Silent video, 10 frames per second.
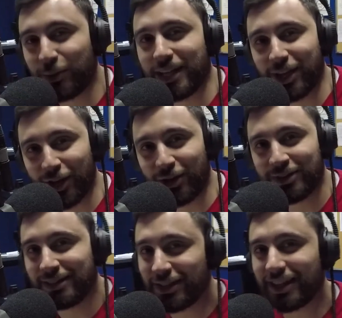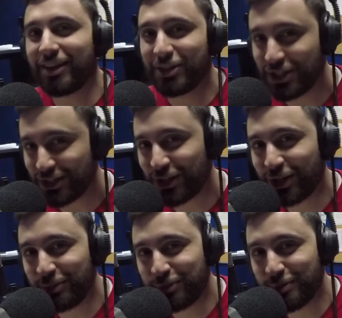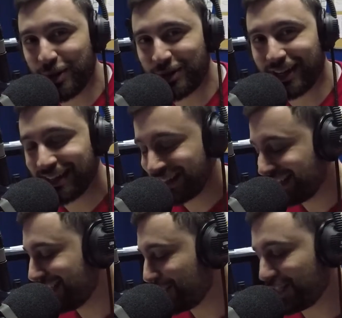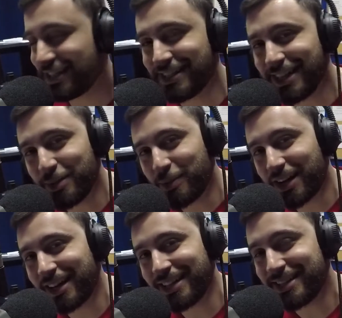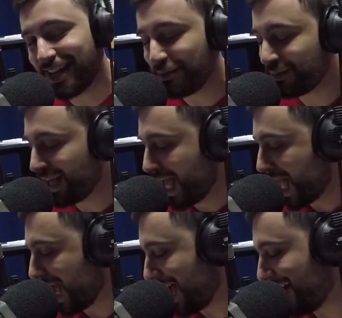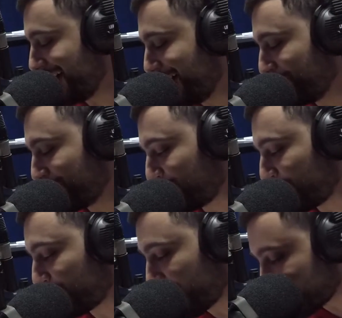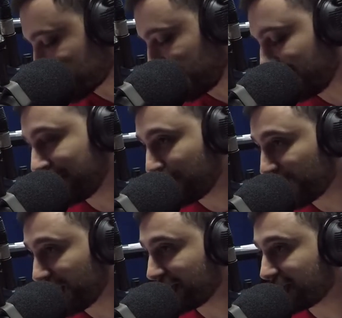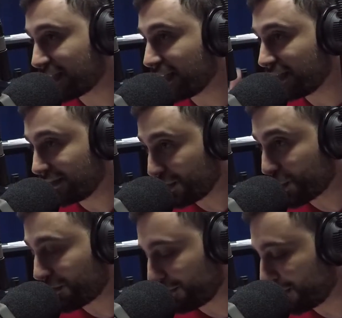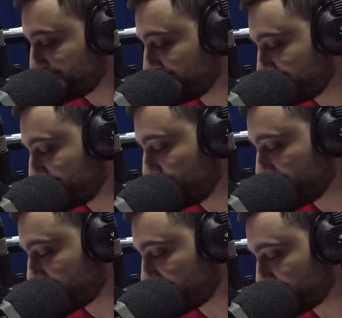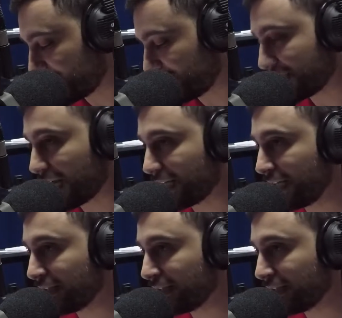we go. Look at her. She's a good promoter. She doesn't need a marketing team. So Crossing is your film, Miss Dania.